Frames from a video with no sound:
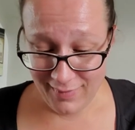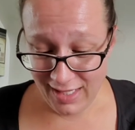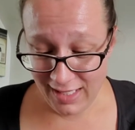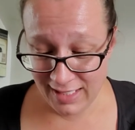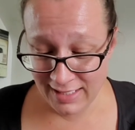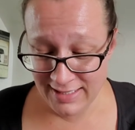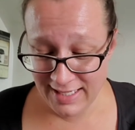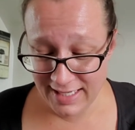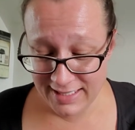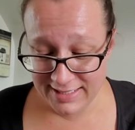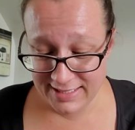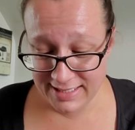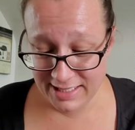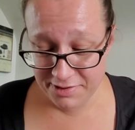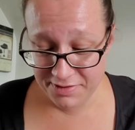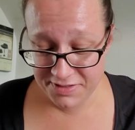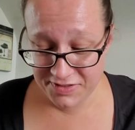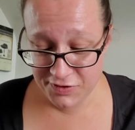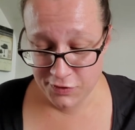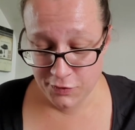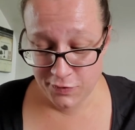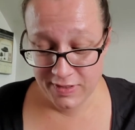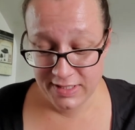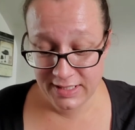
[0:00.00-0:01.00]
Next here
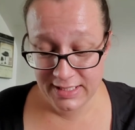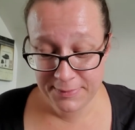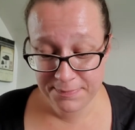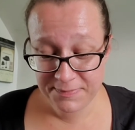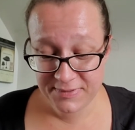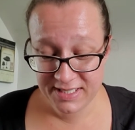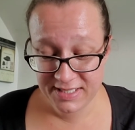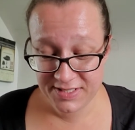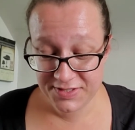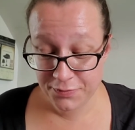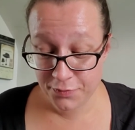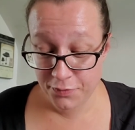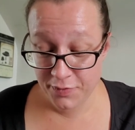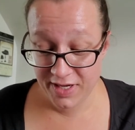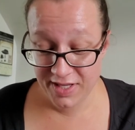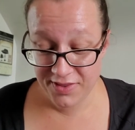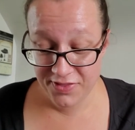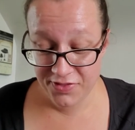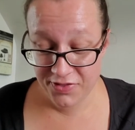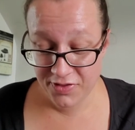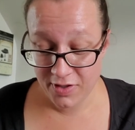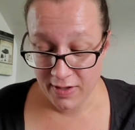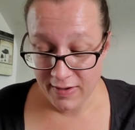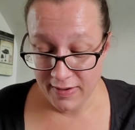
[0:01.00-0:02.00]
is eucalyptus
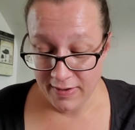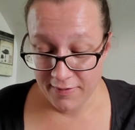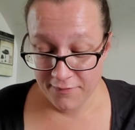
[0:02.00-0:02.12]
wreath.